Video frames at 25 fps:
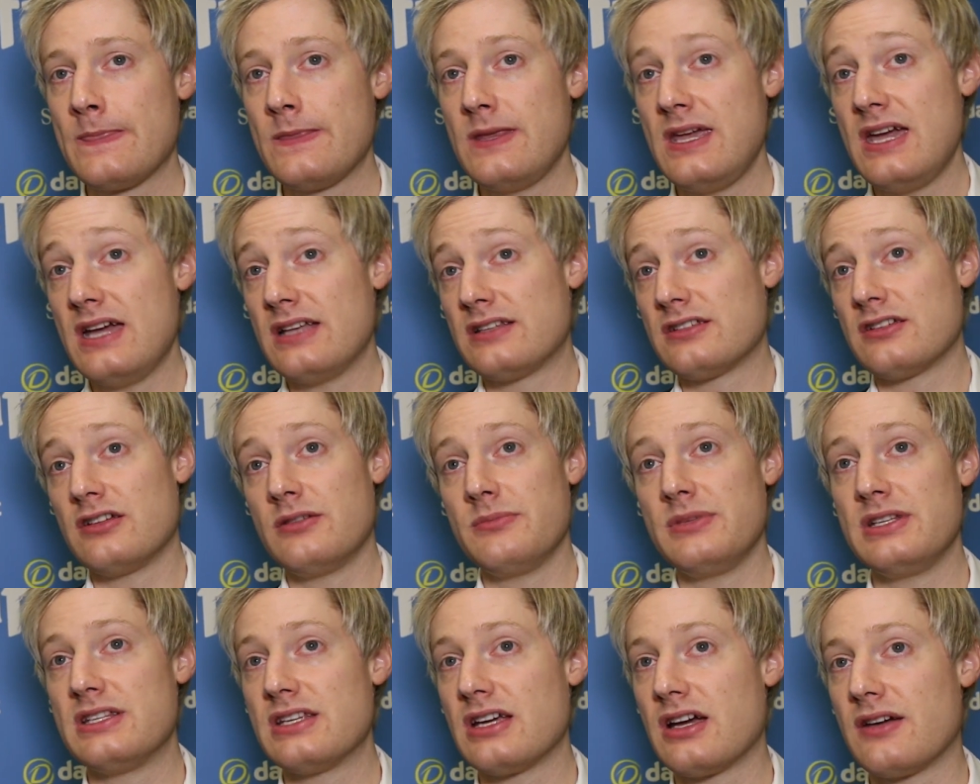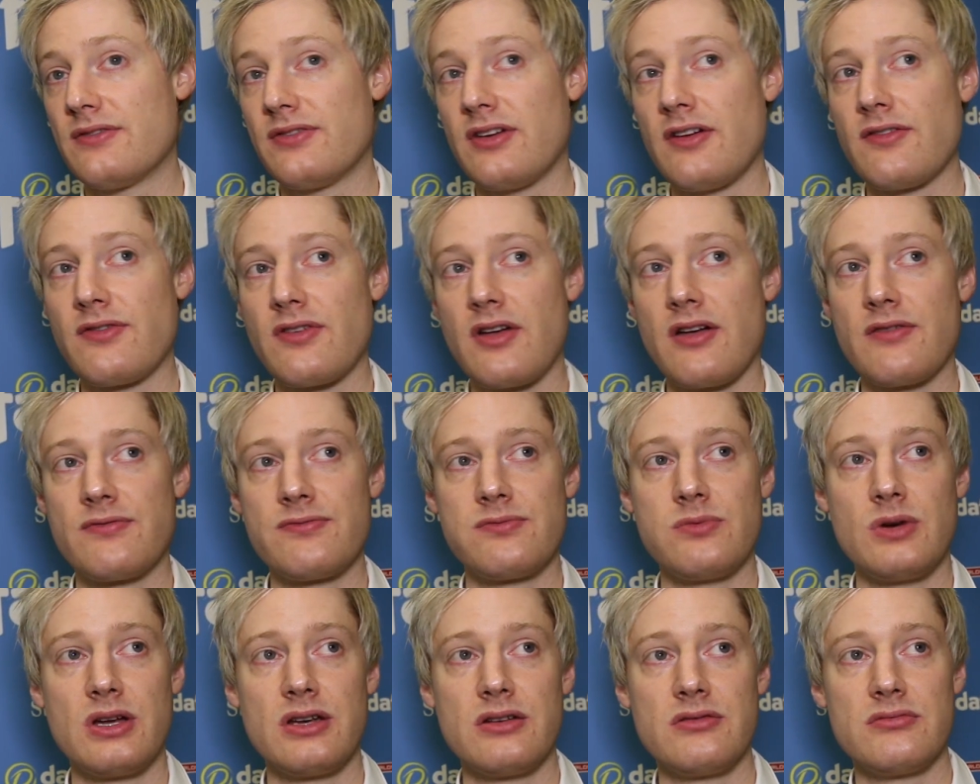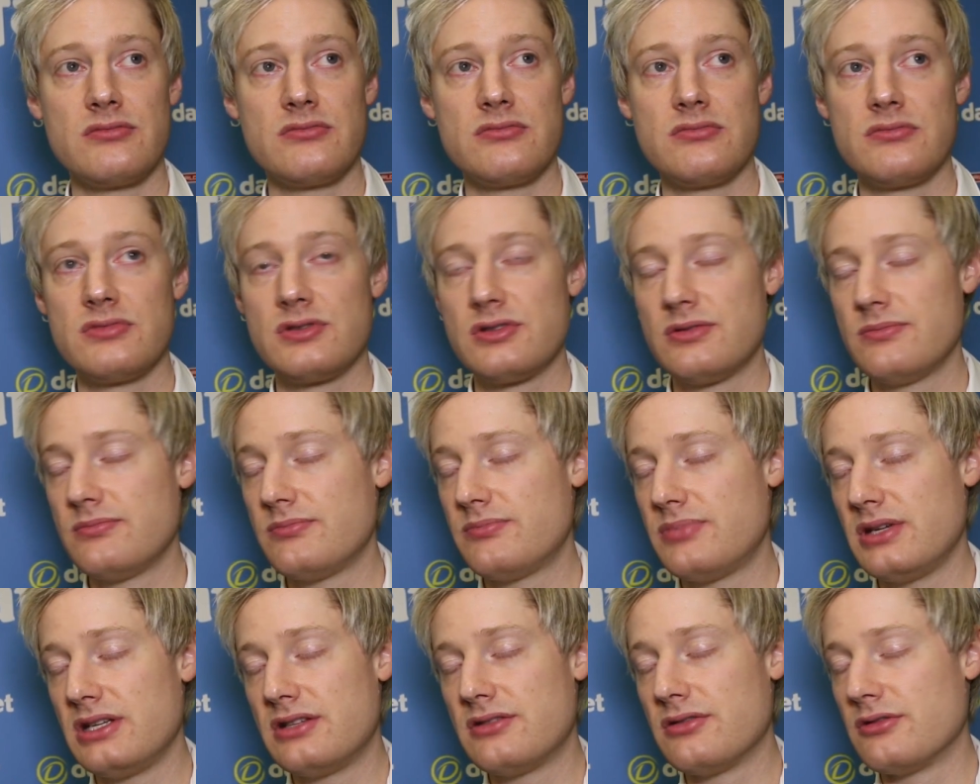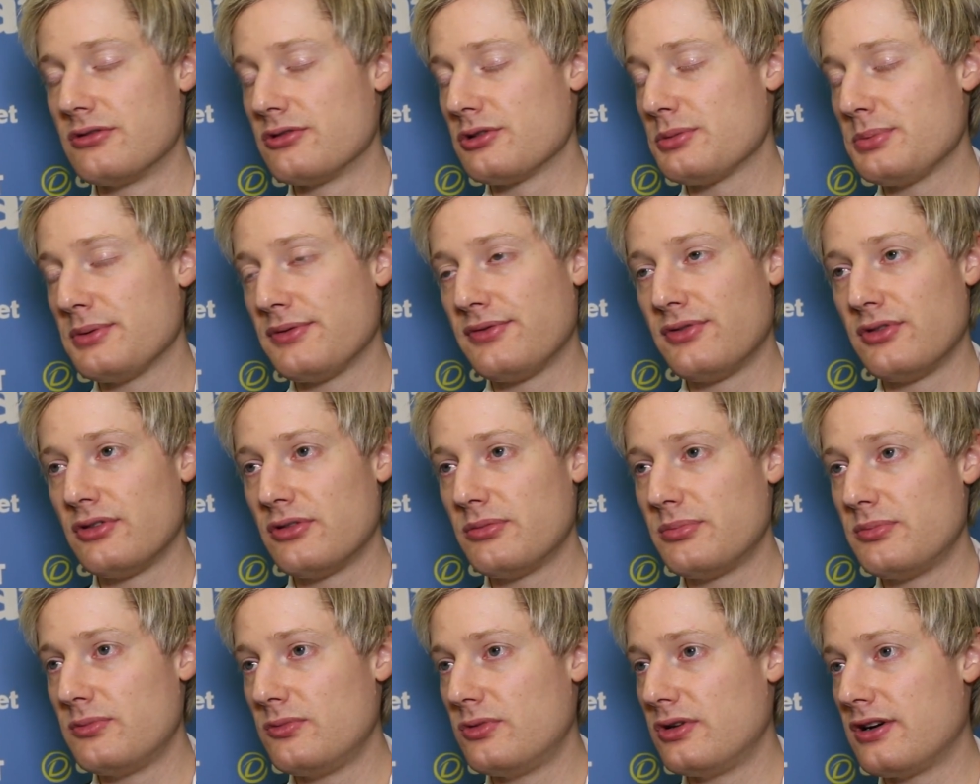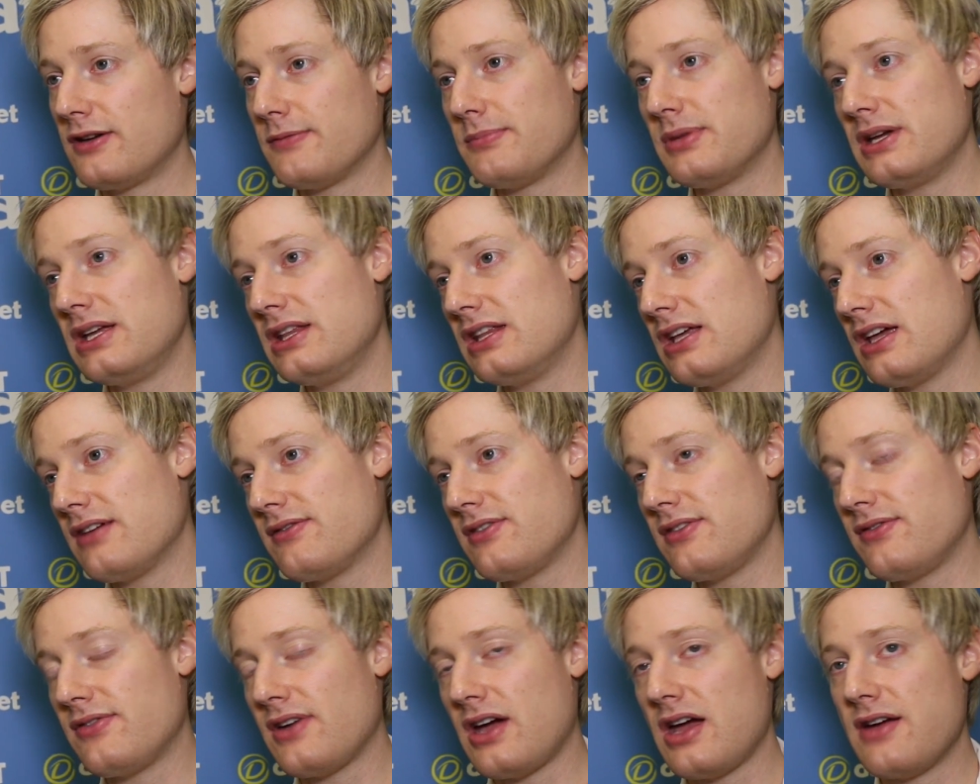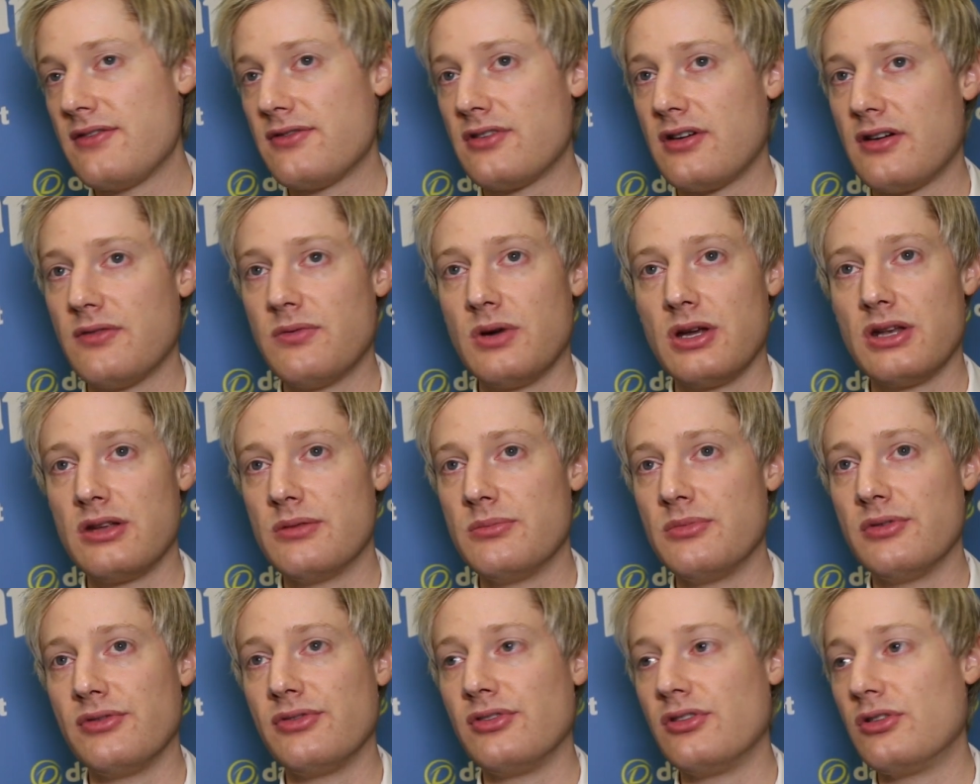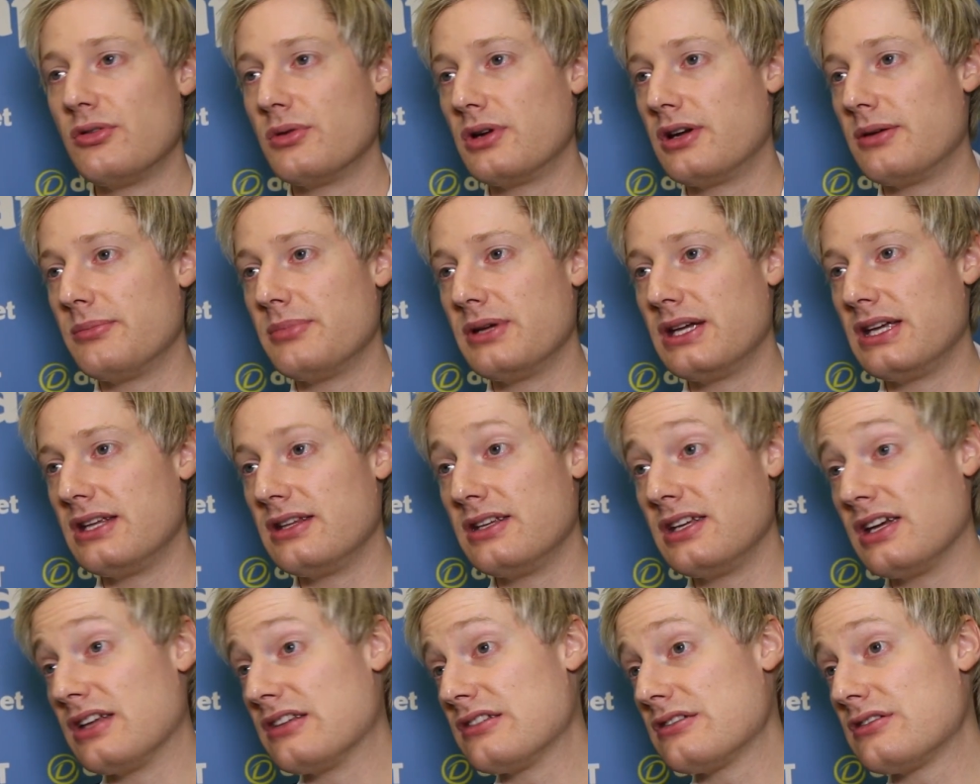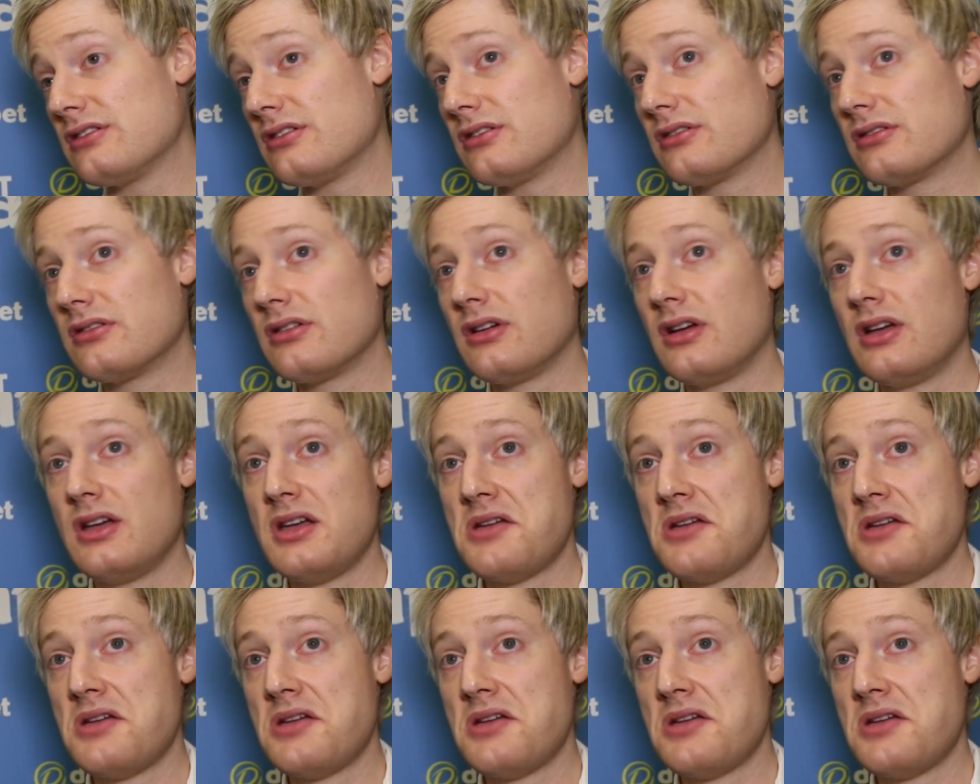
it's going to be tough. I've won big tournaments before where I've been the heavy favourite. I've won them before when I've been the underdog.